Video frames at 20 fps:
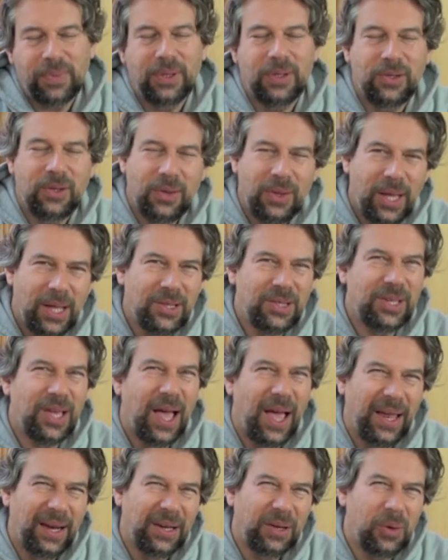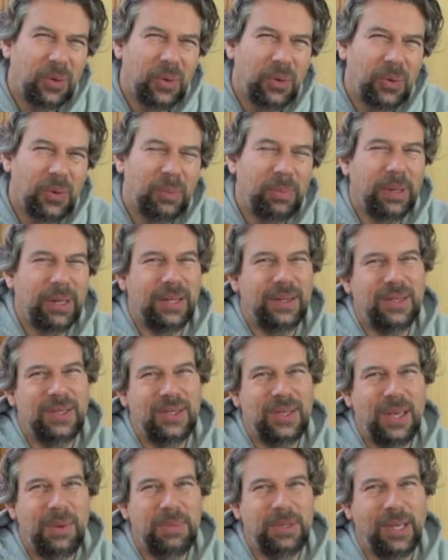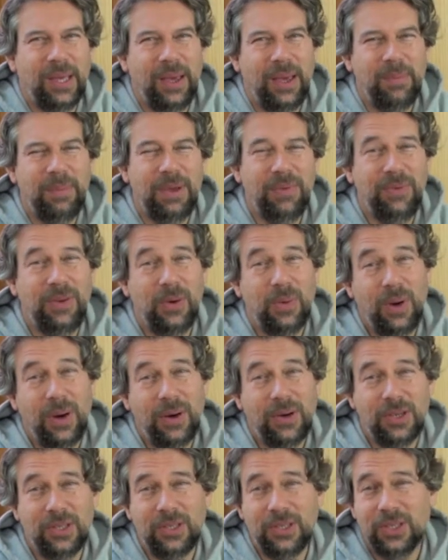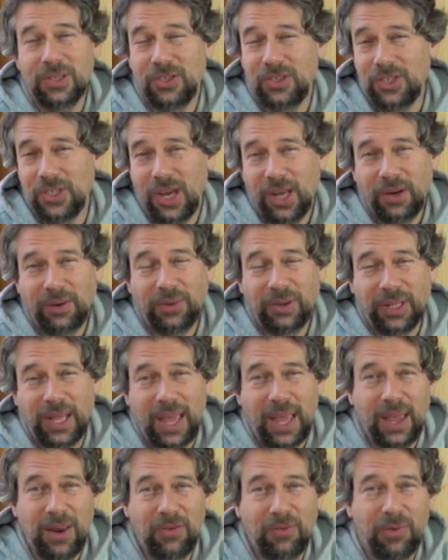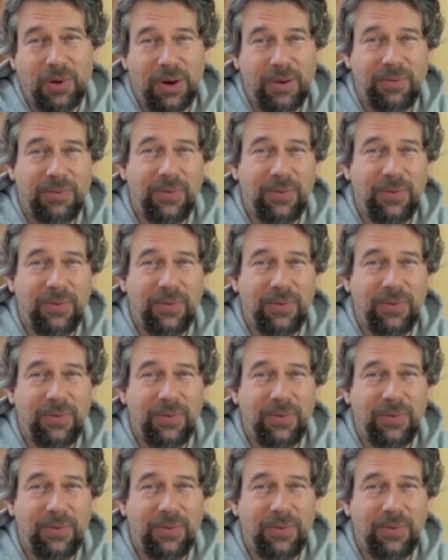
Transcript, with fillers: So that's kind of cool, but at the same time, if you are just a general Android